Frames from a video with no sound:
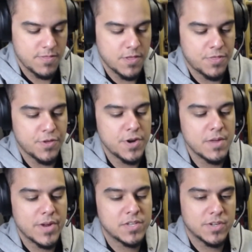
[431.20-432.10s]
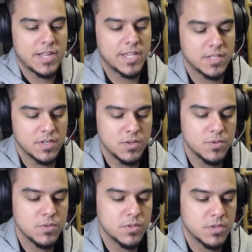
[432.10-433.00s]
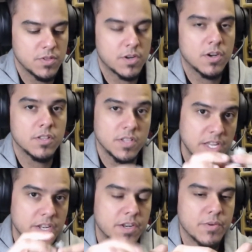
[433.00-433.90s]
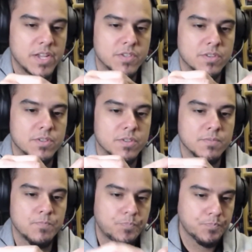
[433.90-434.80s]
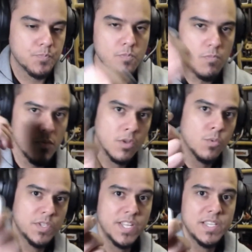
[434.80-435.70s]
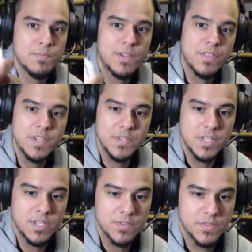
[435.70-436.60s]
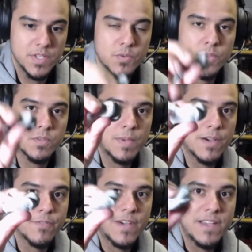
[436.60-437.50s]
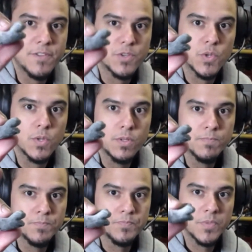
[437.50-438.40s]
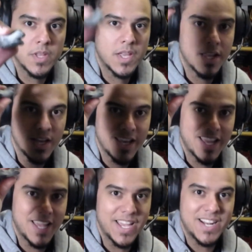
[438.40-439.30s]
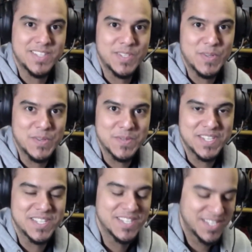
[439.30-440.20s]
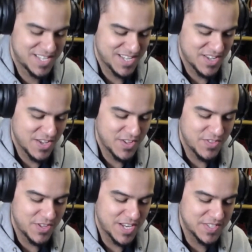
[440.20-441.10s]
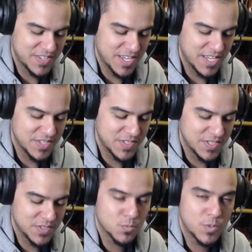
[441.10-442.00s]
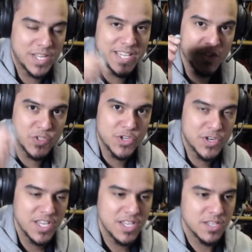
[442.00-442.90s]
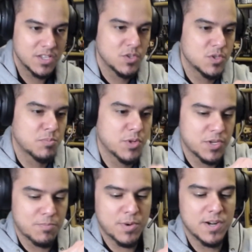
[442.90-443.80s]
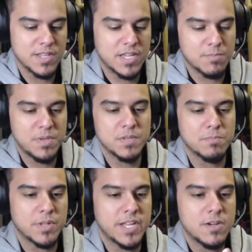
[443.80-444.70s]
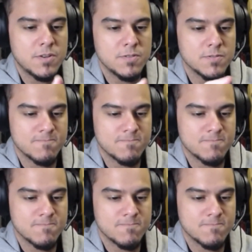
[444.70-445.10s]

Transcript: the third eraser I like to use, they're called kneaded erasers. What's nice about this is this one's about 5 years old, and I still use it. The nice thing is when it gets dirty, you just pull it apart like a piece of Play-Doh.